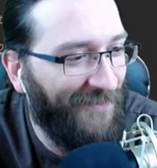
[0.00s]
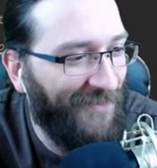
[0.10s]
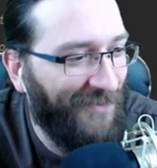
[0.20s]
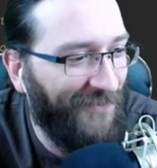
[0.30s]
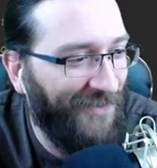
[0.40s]

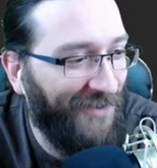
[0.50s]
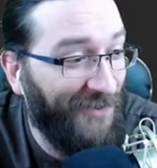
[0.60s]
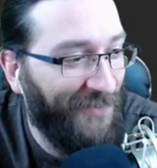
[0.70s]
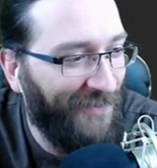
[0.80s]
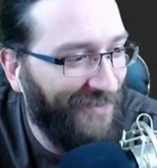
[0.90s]
Burger of the Year
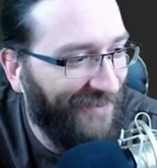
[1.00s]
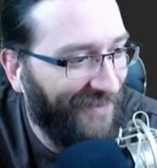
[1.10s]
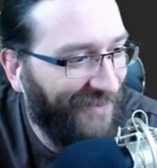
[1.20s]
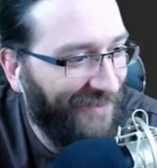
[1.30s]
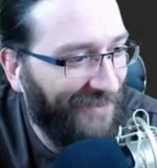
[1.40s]
award.
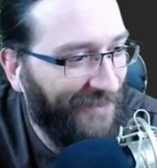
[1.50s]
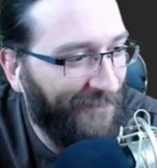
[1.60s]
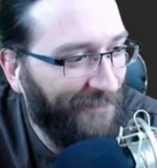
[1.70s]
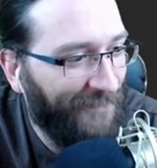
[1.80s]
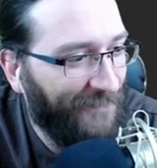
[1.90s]

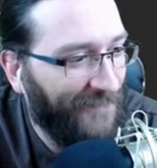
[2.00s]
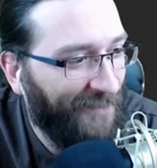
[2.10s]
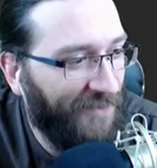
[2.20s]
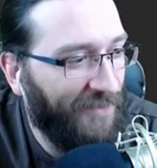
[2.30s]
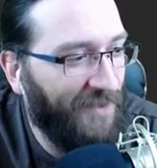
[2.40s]

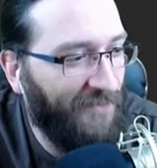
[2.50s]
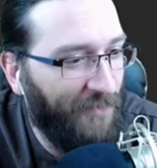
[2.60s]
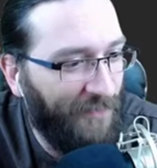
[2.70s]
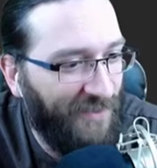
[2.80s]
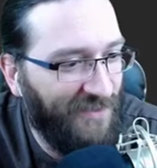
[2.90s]
But don't give it to
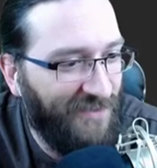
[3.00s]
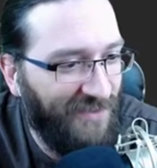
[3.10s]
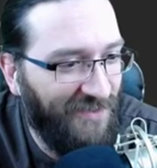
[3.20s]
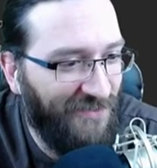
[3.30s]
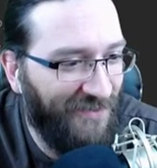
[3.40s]
him because
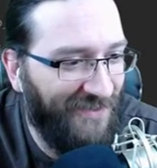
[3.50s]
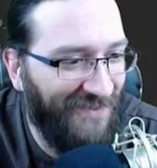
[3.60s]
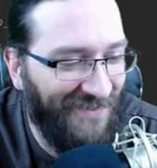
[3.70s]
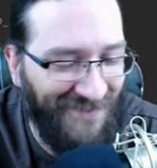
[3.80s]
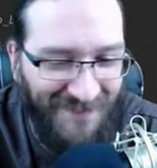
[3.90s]
he's
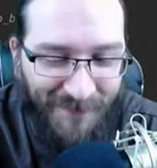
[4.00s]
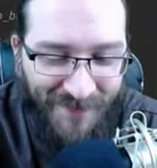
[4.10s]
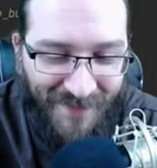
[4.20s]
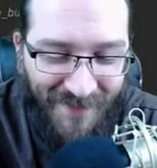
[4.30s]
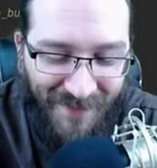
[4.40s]
accepted.